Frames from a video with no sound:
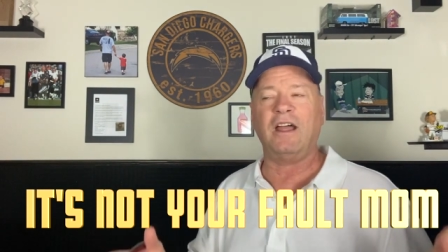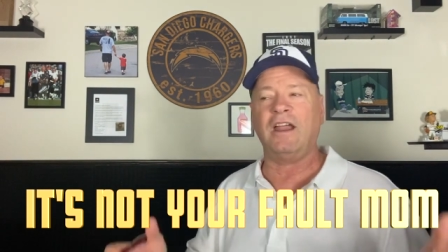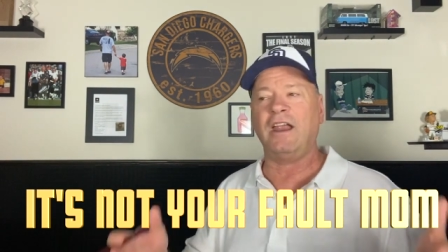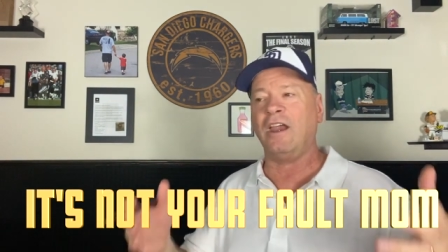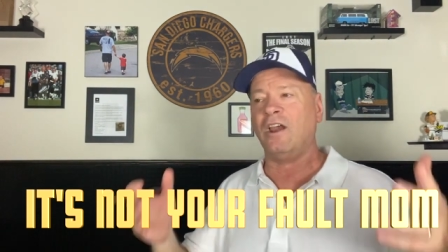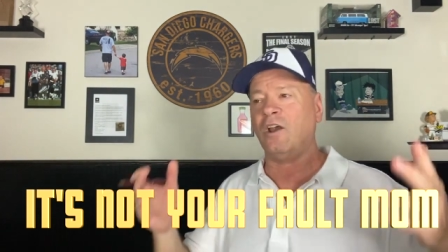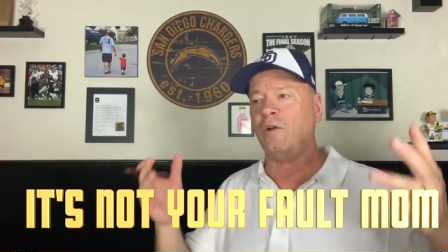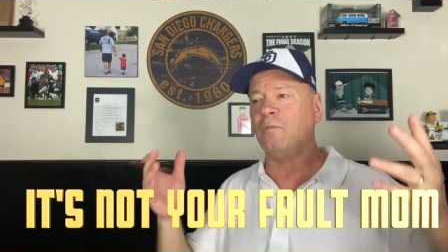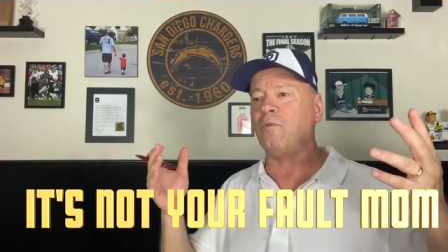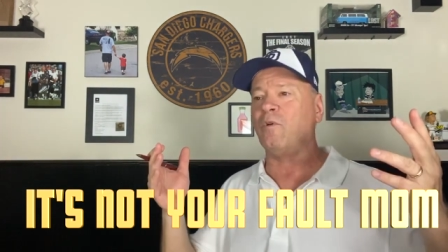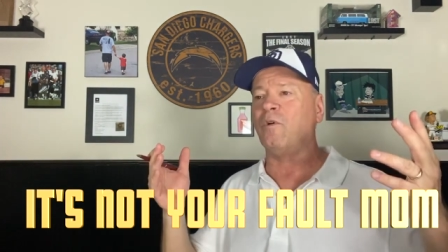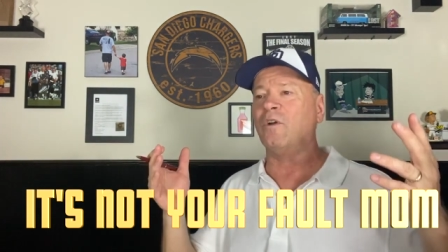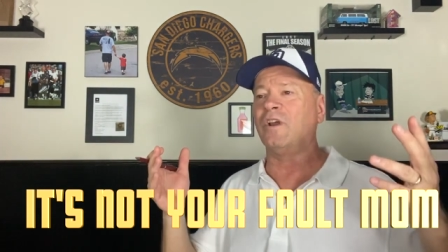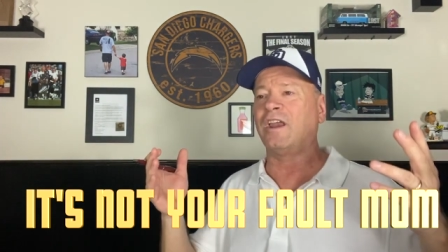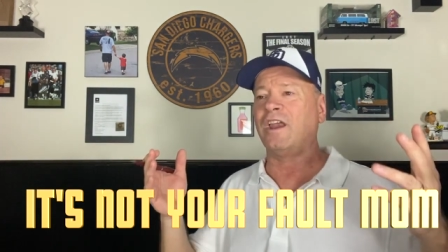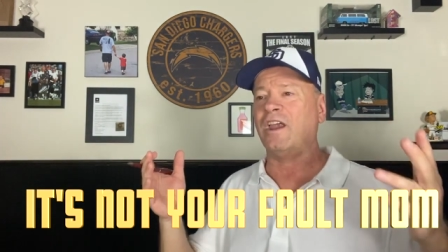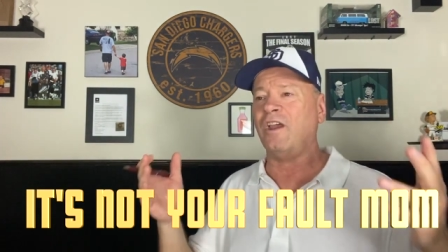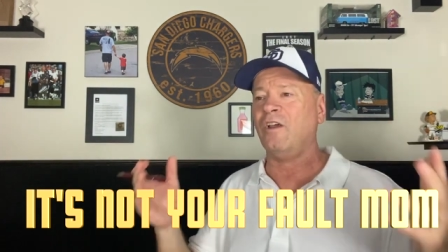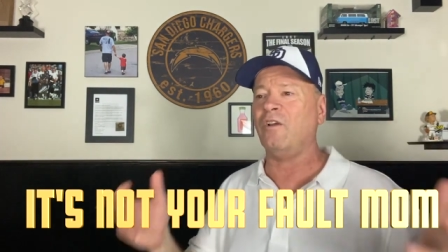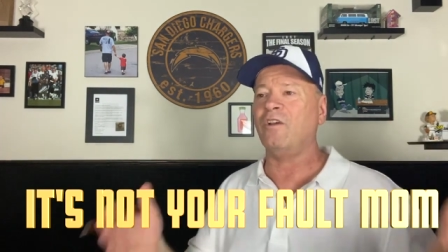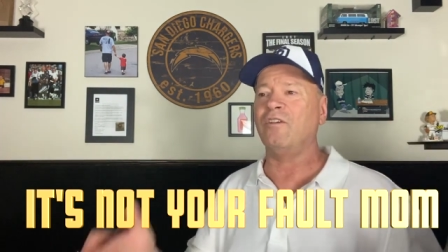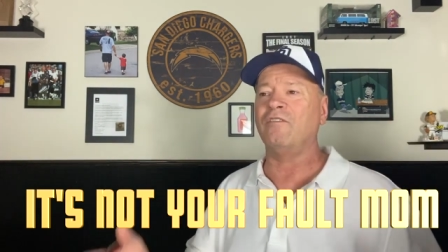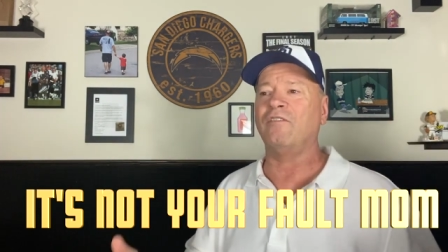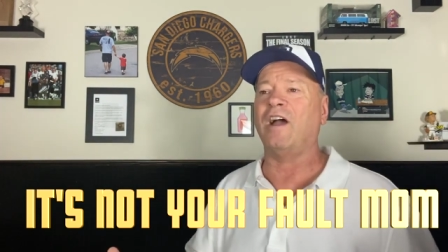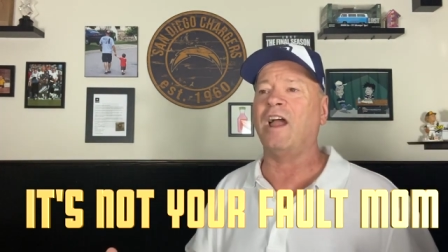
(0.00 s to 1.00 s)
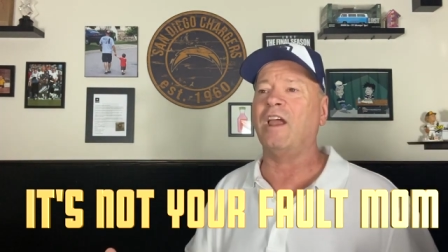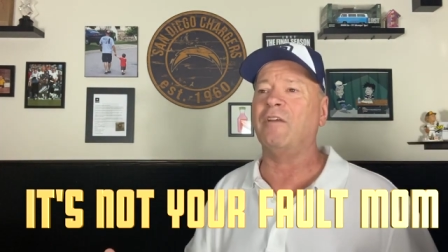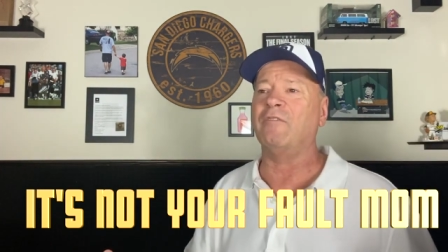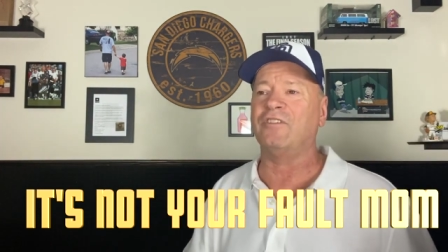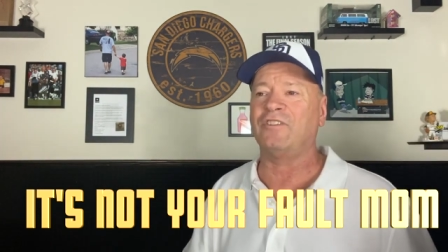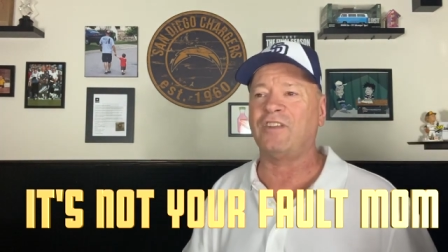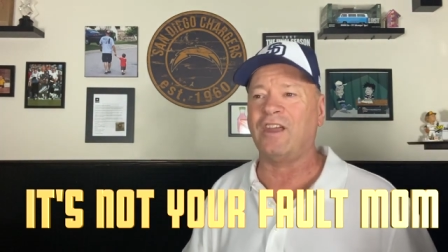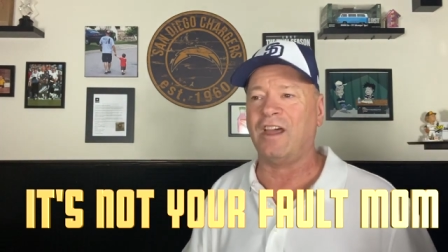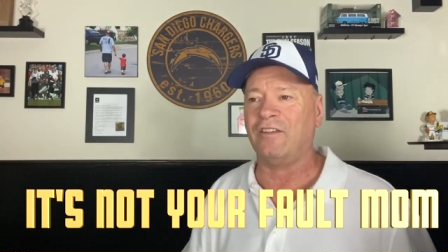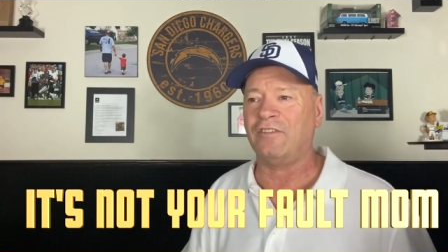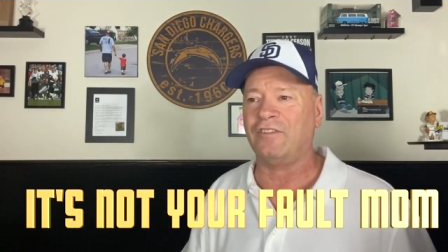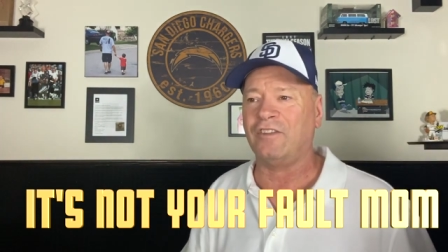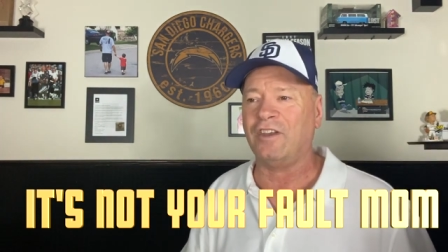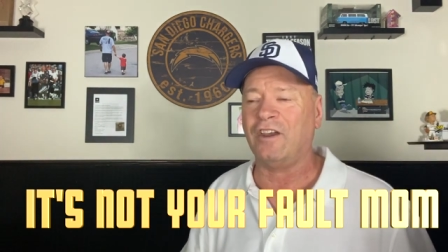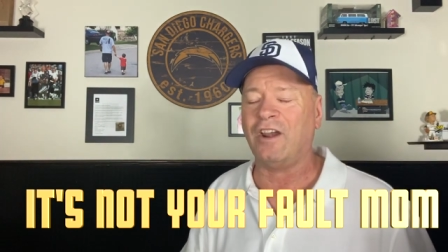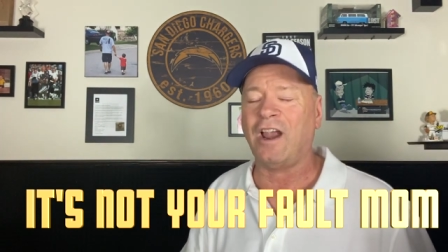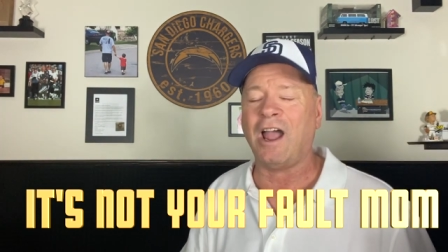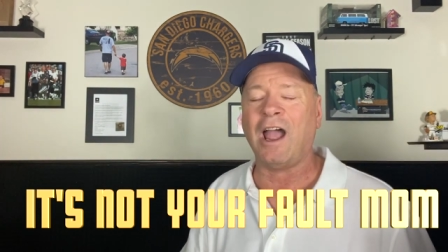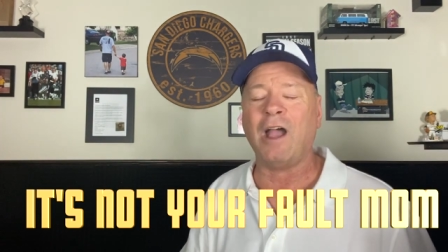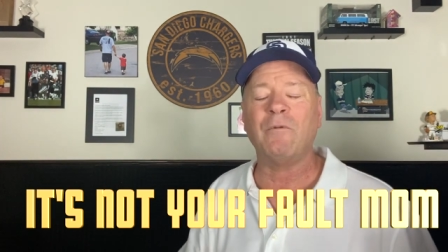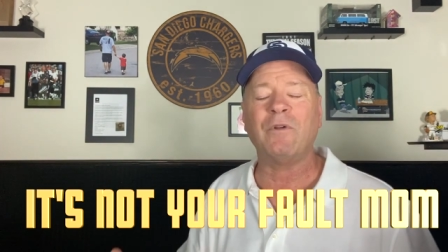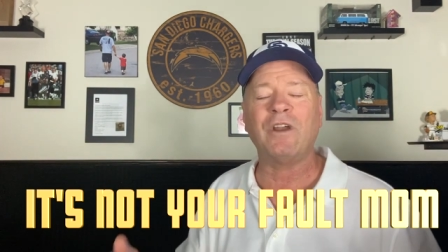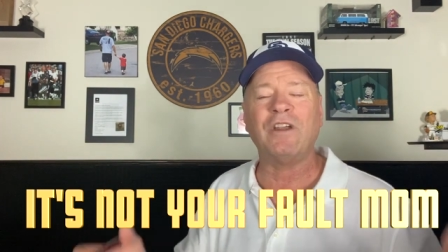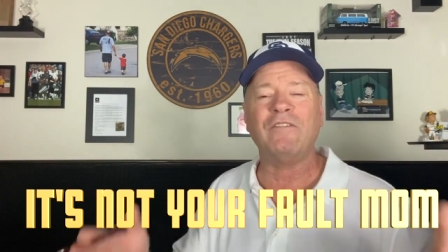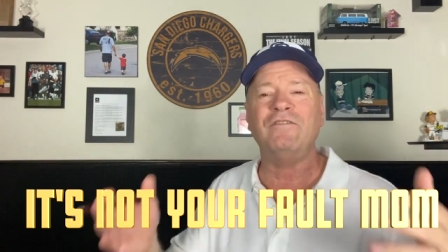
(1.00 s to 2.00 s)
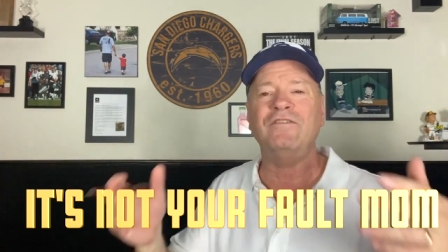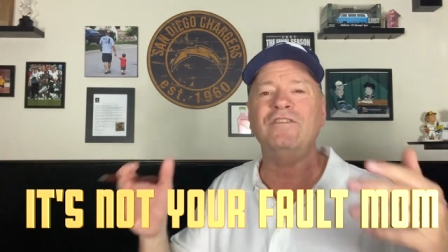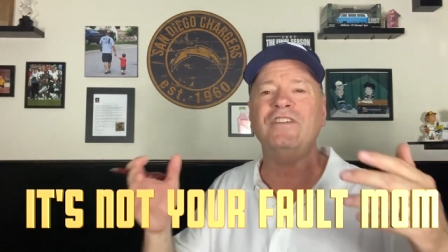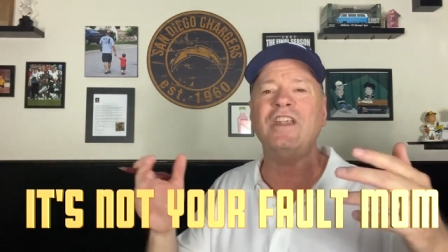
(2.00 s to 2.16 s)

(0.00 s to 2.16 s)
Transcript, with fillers: airborne Karen virus out there, I would have